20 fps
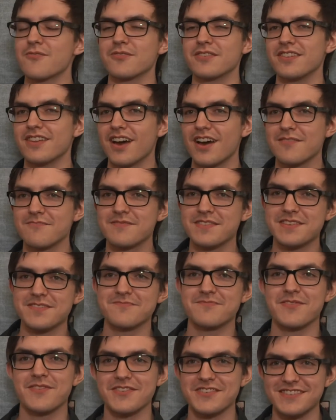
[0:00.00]
I would not be
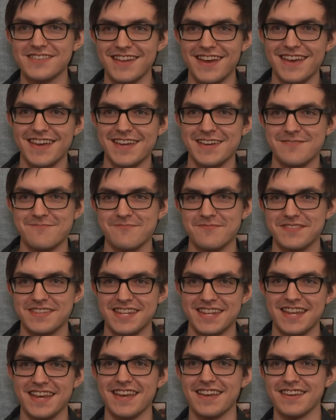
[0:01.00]
the person I am
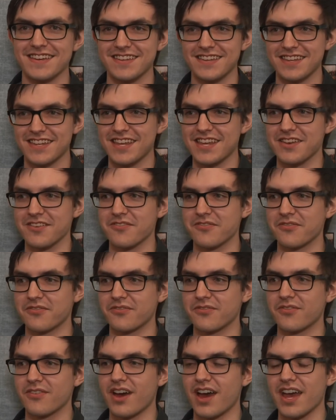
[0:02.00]
today
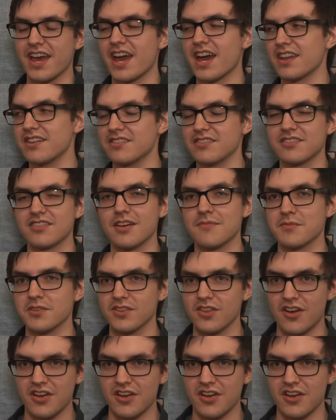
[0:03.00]
if I hadn't come to